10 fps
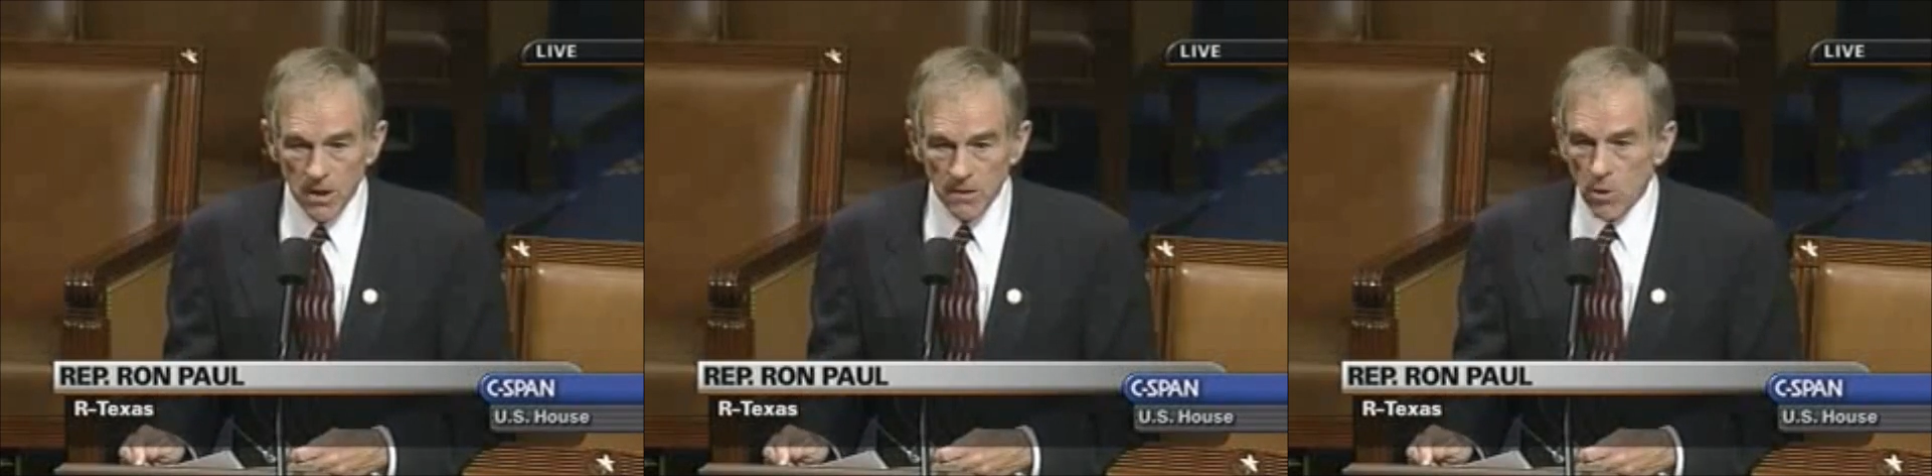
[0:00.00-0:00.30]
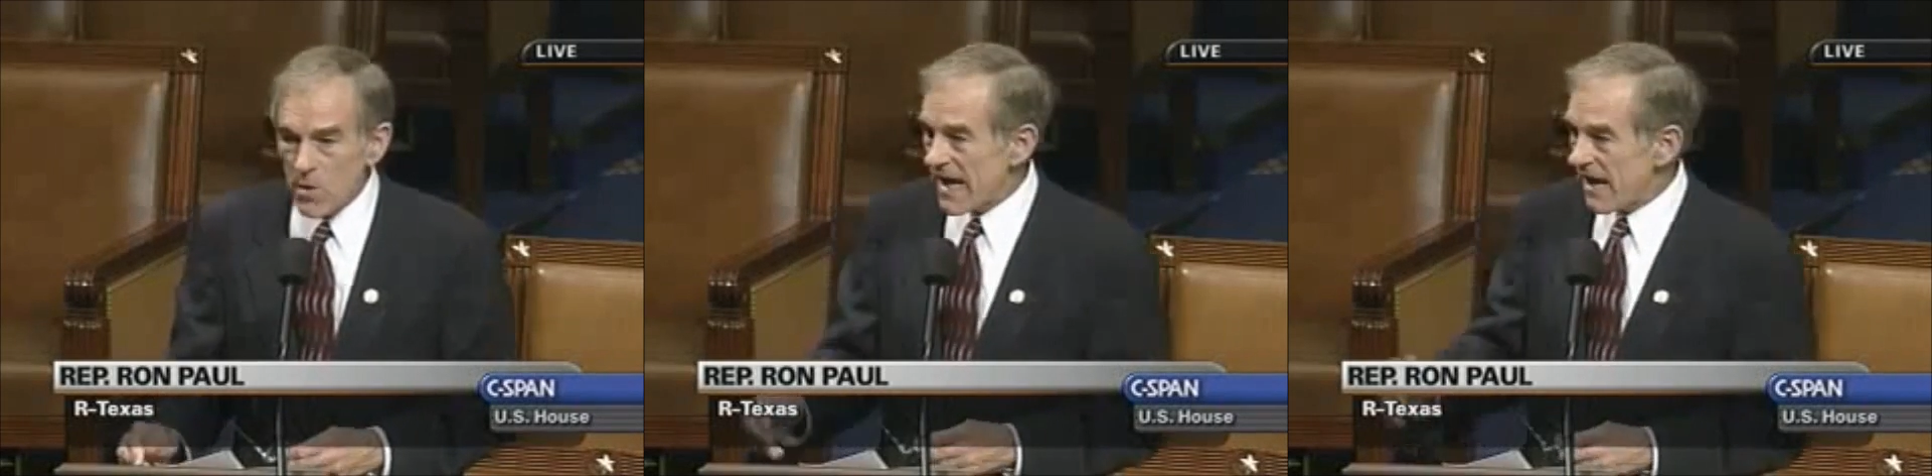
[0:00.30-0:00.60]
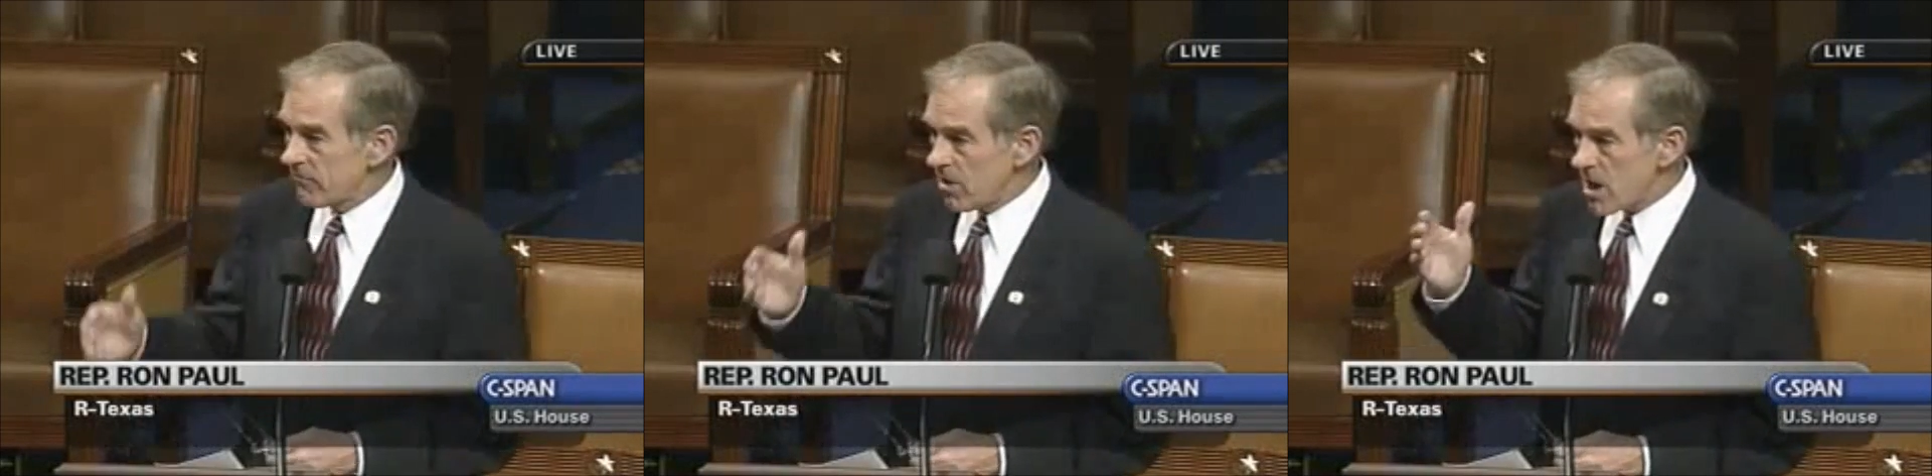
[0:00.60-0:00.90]
But we
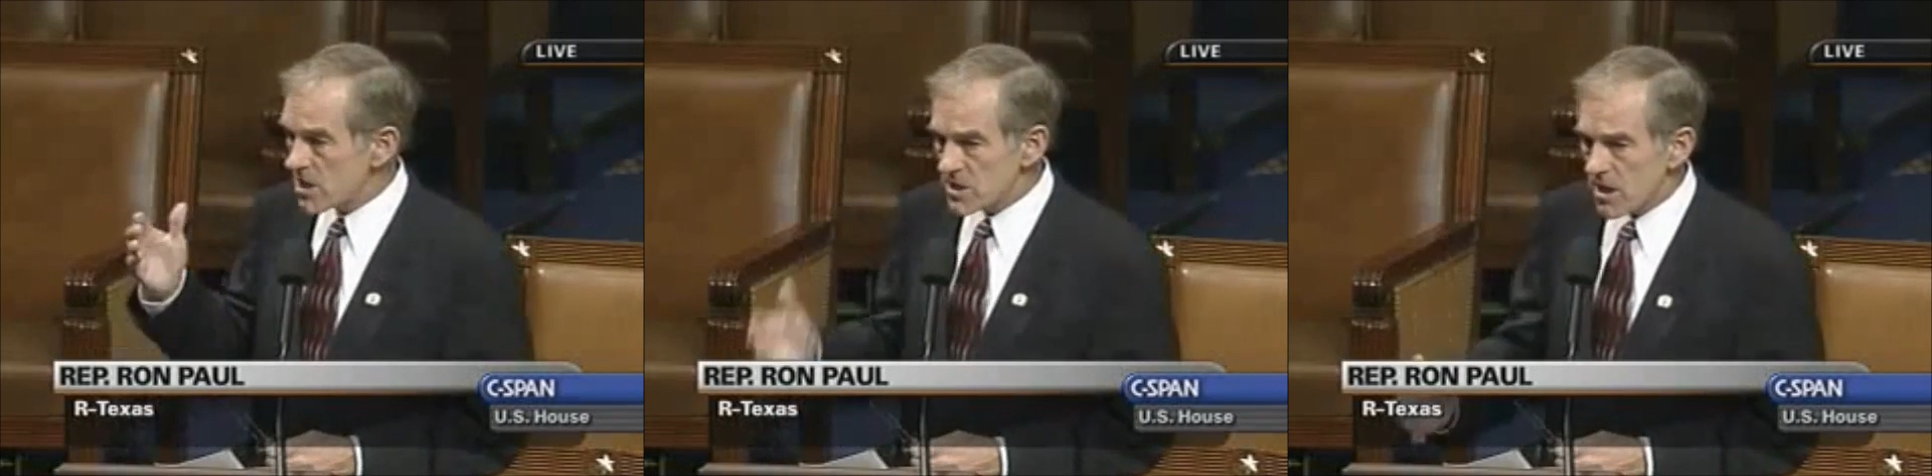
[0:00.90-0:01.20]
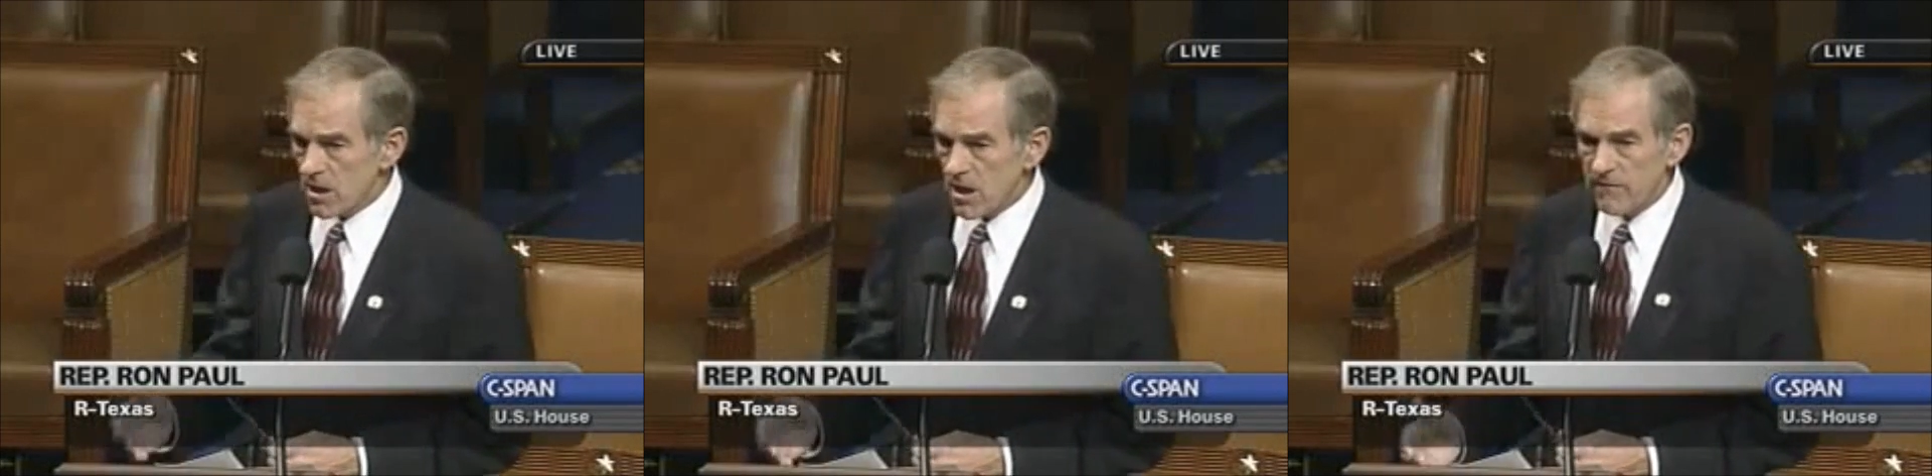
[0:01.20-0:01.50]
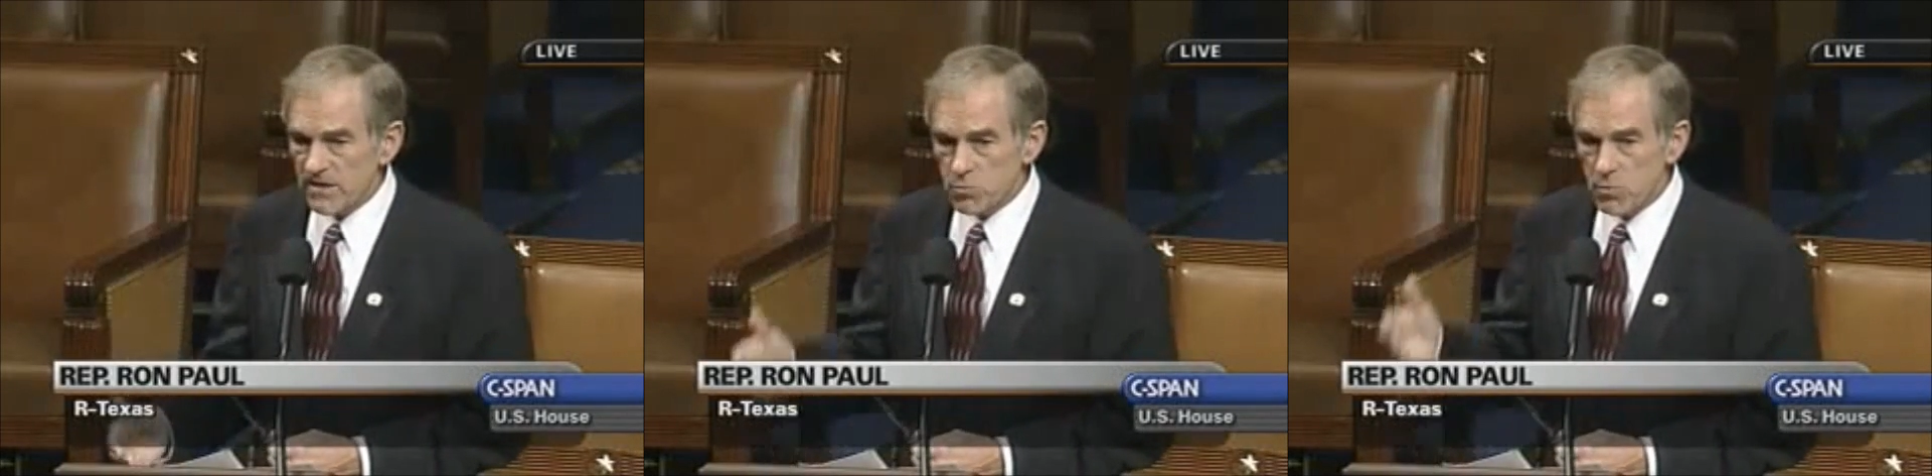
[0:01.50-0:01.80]
have lost our
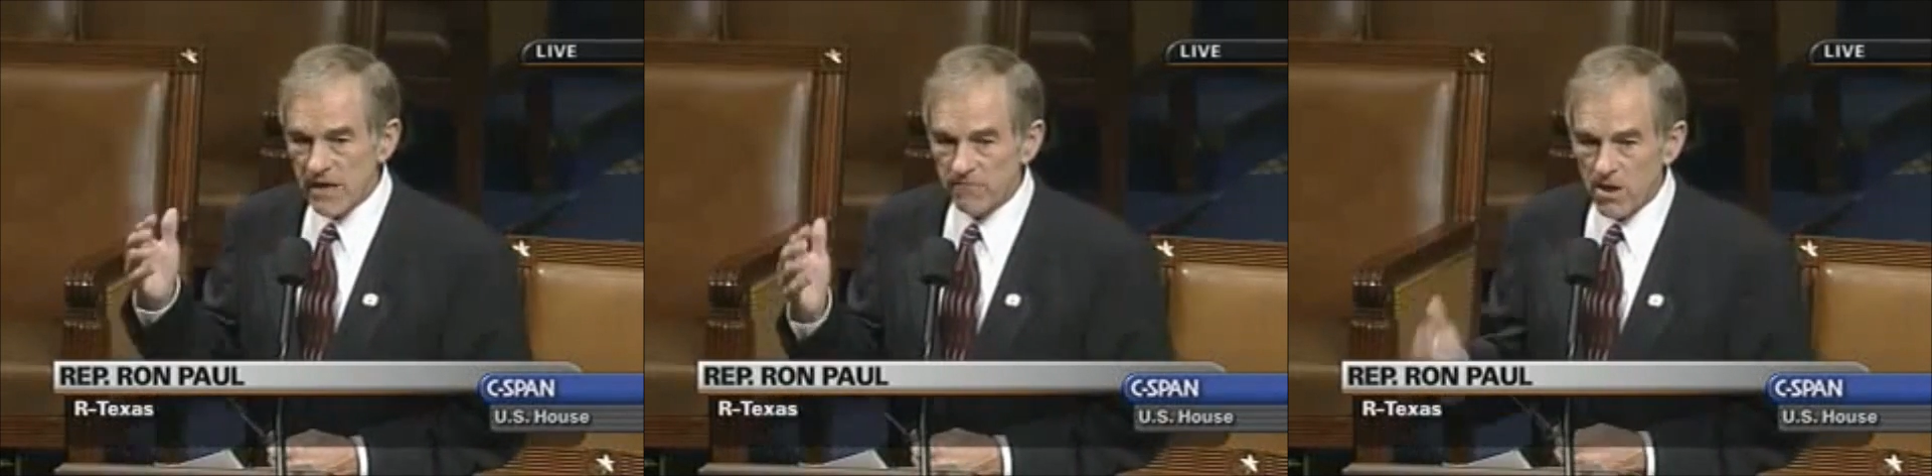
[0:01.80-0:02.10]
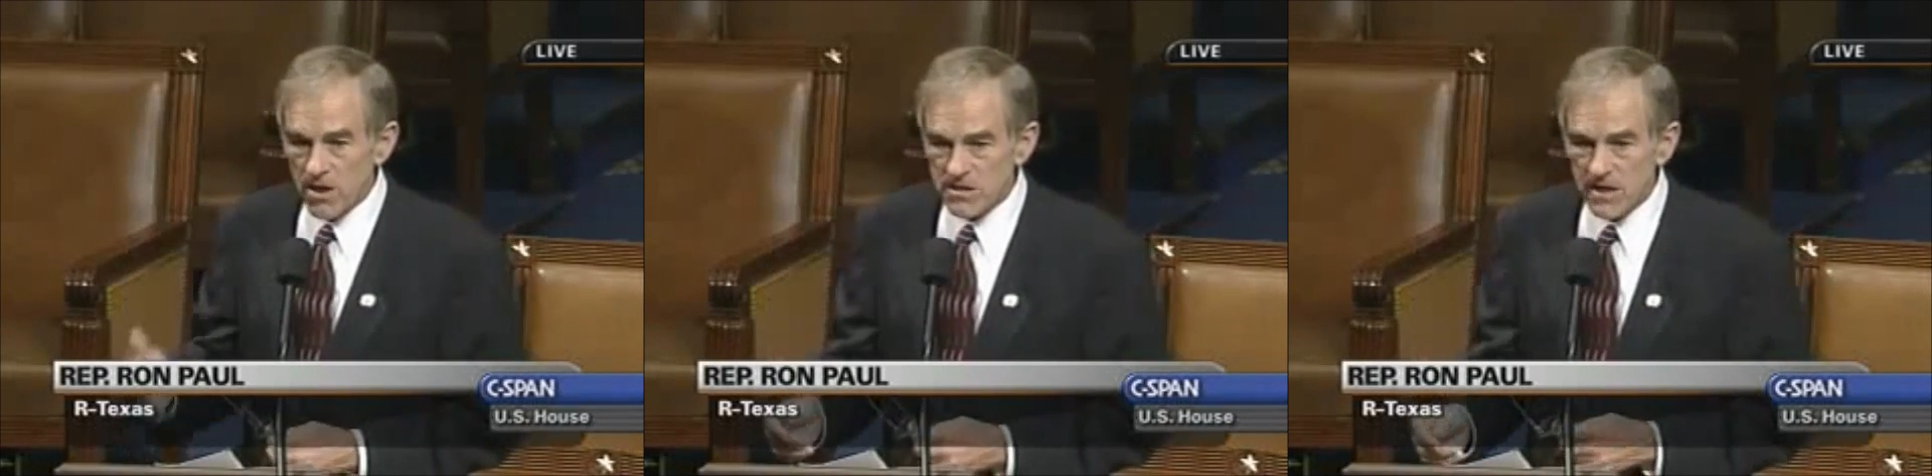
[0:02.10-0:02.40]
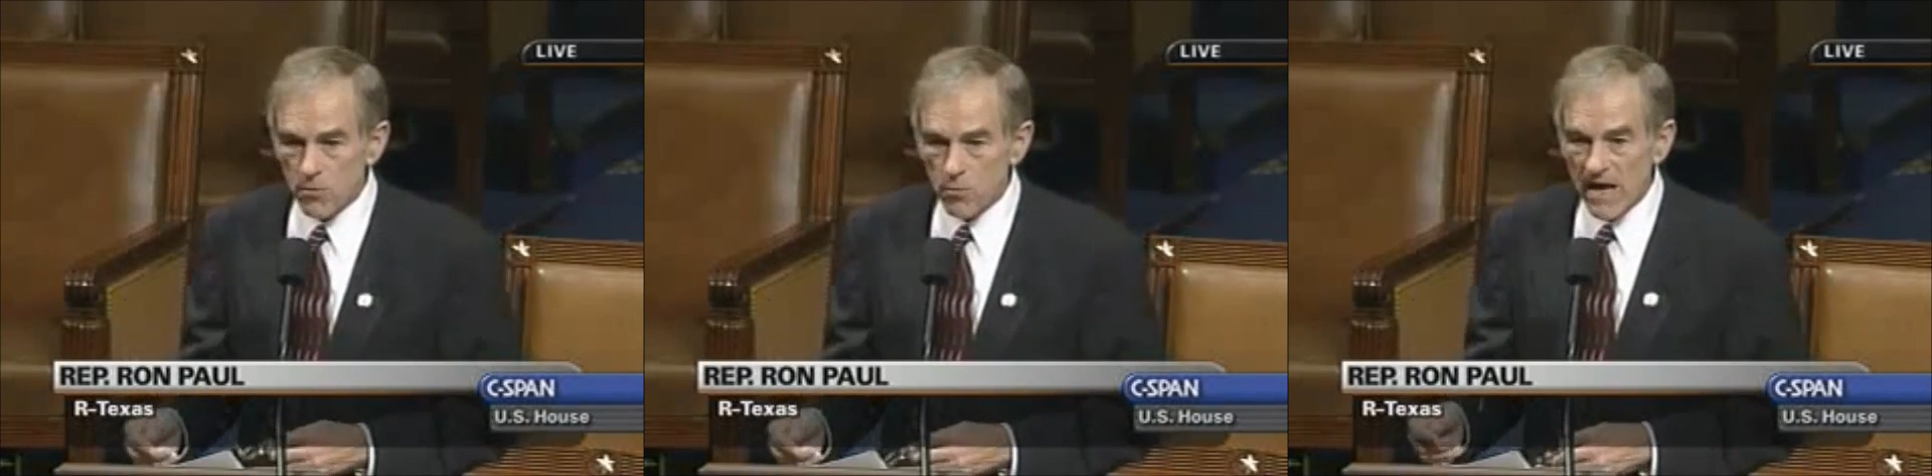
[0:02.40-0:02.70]
confidence, we have lost
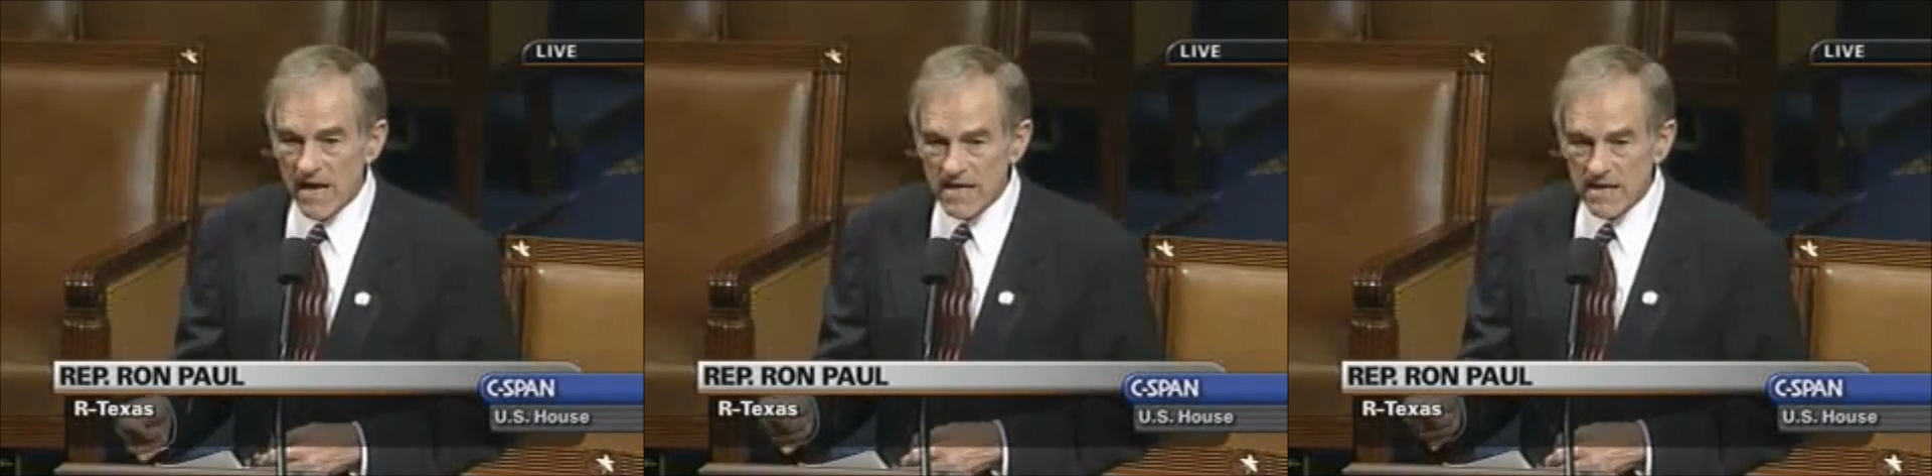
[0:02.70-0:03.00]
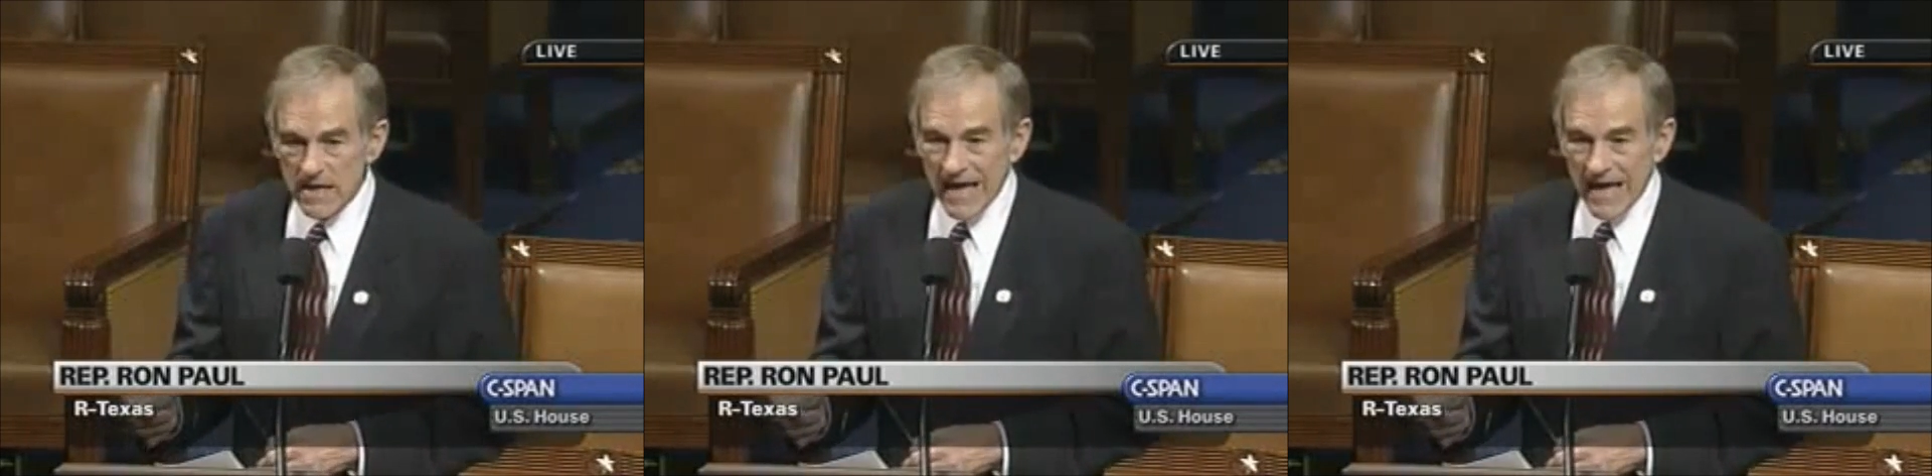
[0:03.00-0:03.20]
our way,